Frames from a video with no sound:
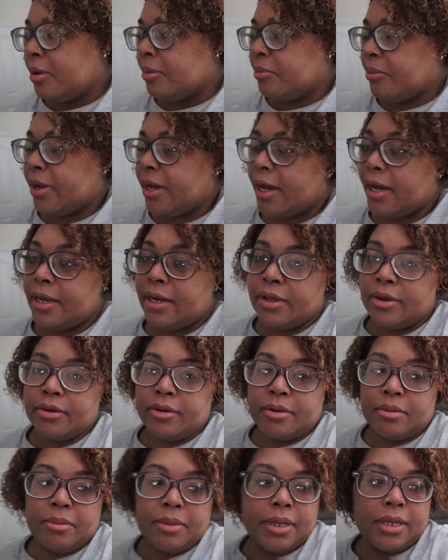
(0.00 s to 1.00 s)
but I didn't
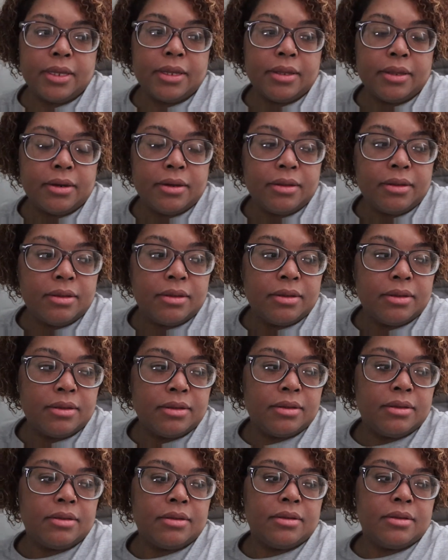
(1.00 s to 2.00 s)
go to bed
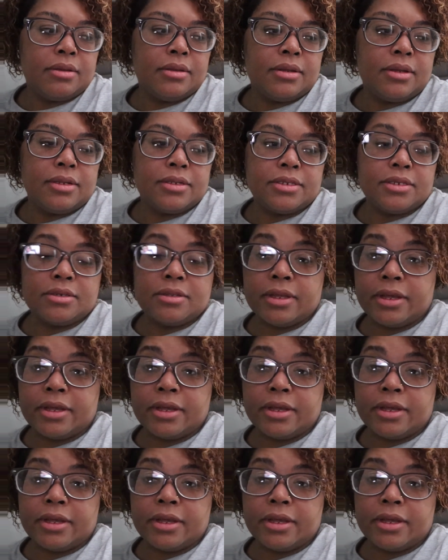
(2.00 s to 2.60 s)
until